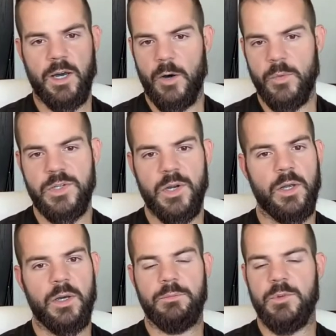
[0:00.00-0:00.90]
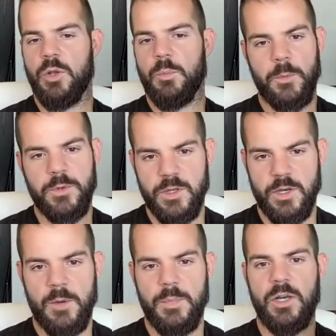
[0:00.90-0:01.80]
how we sell it, you know, the purpose of the
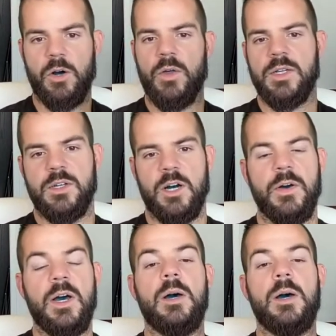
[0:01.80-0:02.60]
company, all that stuff.